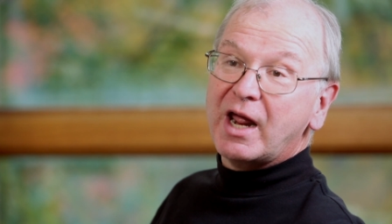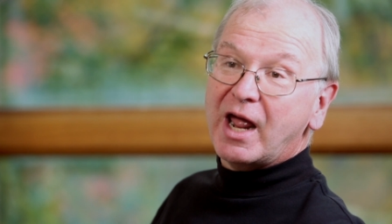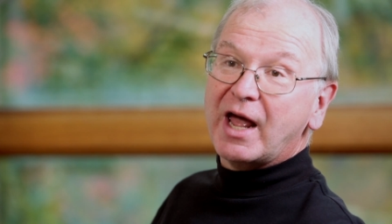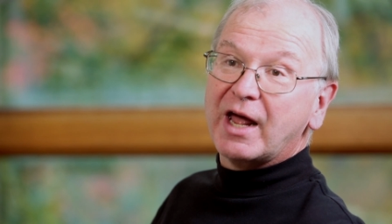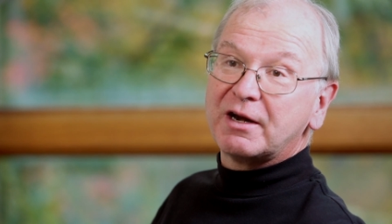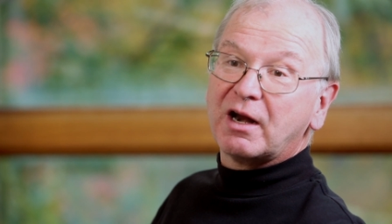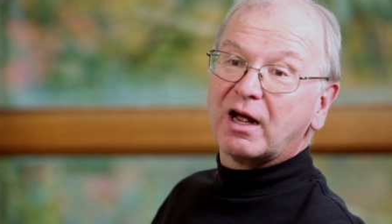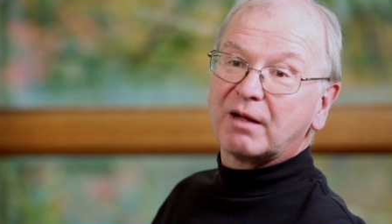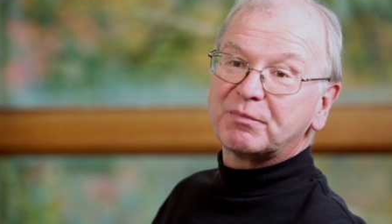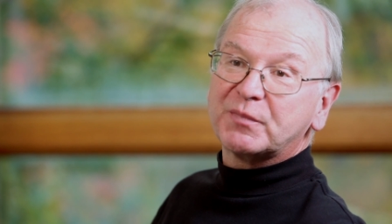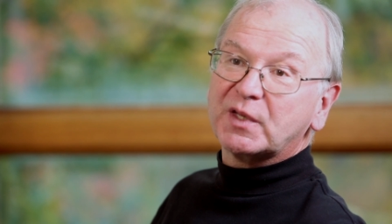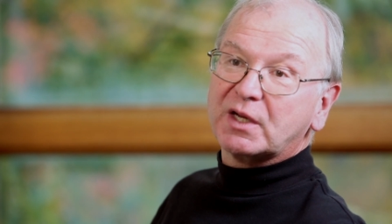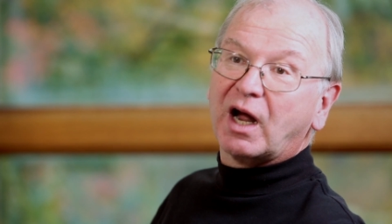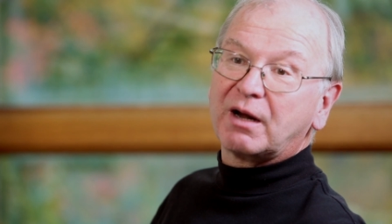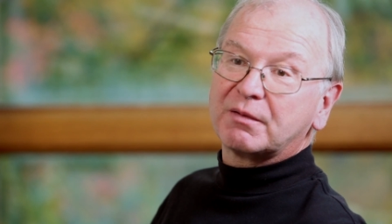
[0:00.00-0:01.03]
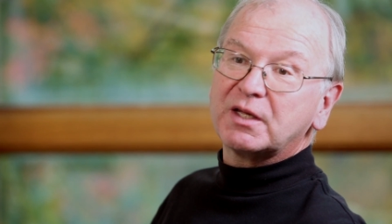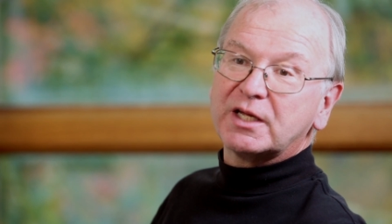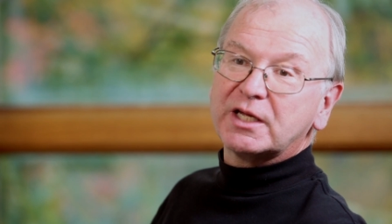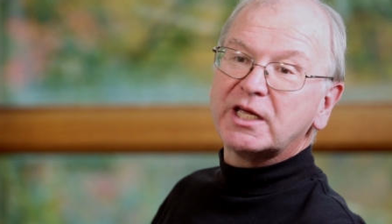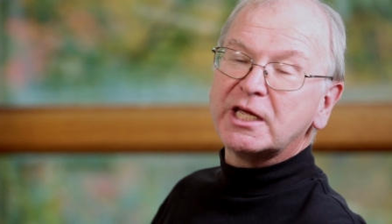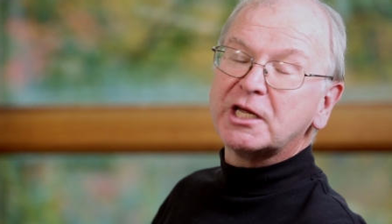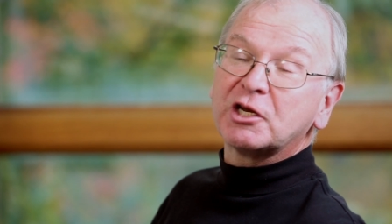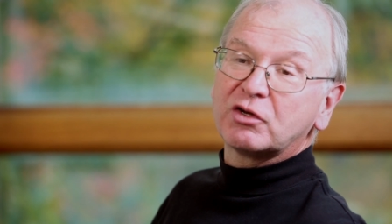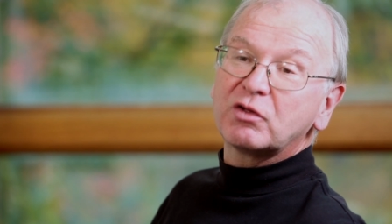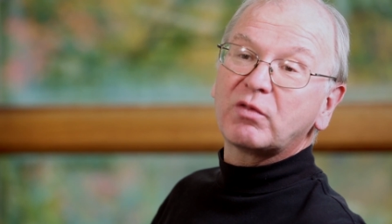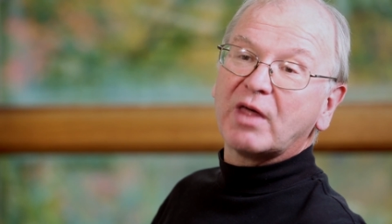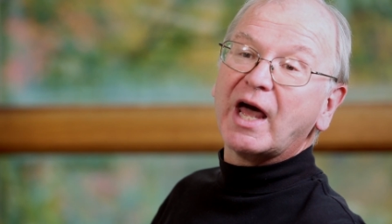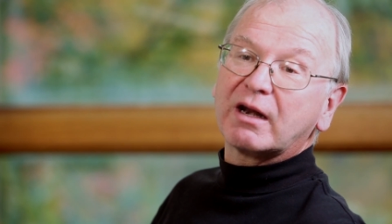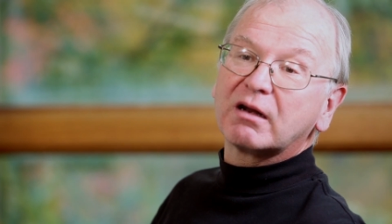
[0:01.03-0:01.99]
And uh, uh, he can
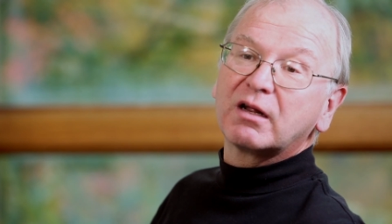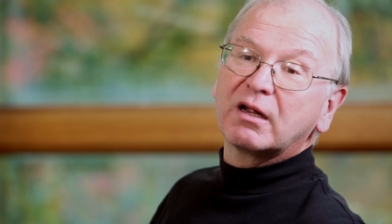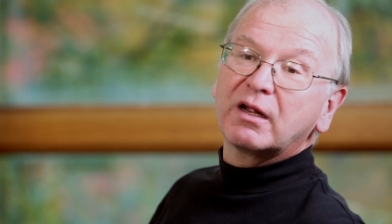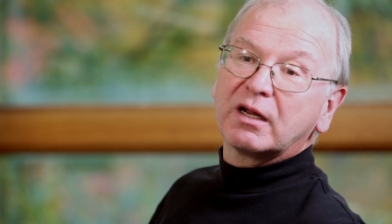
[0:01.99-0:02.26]
do that.